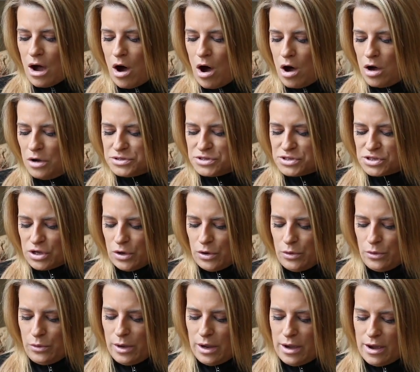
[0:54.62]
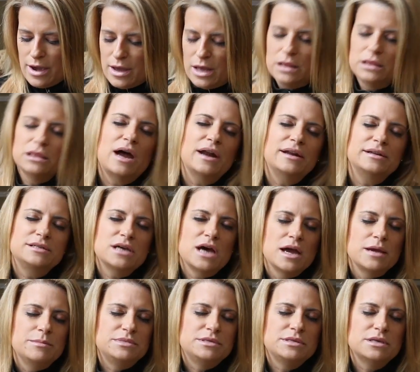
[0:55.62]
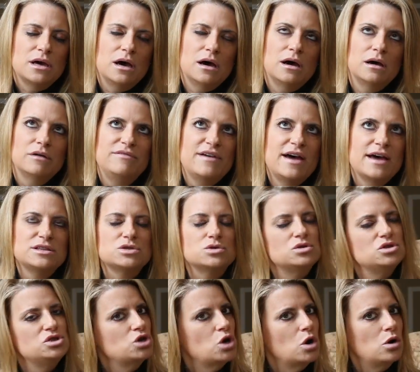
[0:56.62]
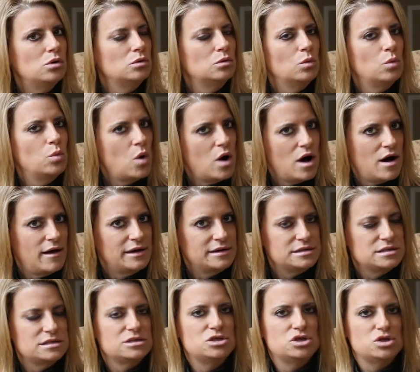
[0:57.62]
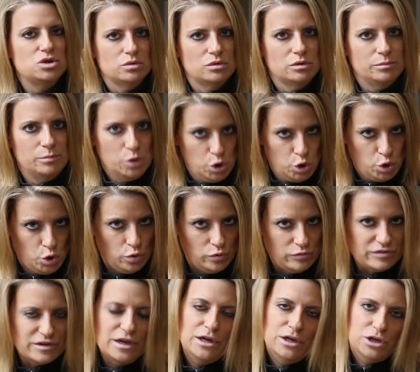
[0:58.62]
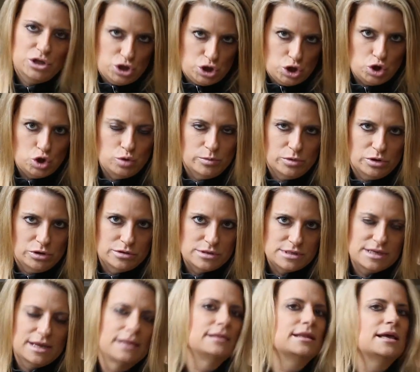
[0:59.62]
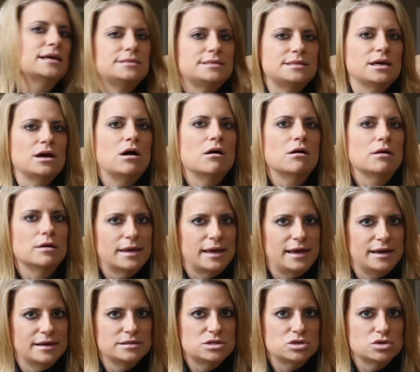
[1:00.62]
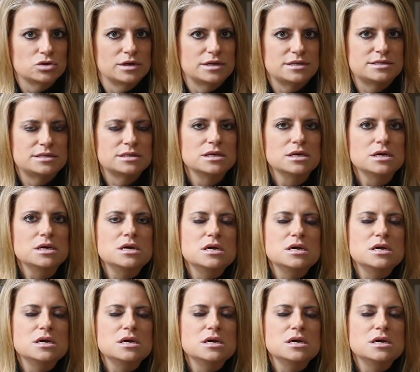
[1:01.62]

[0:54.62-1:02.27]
Also, a lot of times vets don't want to remove tumors unless they are cancerous.